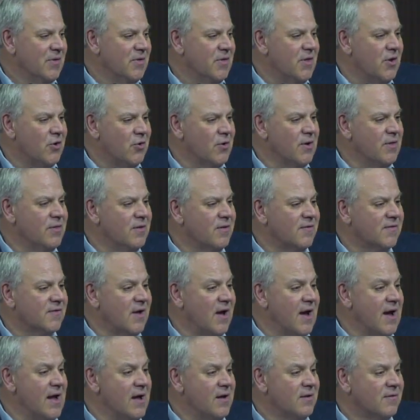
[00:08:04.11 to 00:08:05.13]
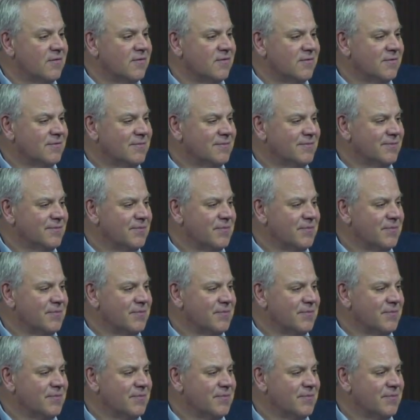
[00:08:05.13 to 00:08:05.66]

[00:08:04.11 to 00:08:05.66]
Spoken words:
that are in the science.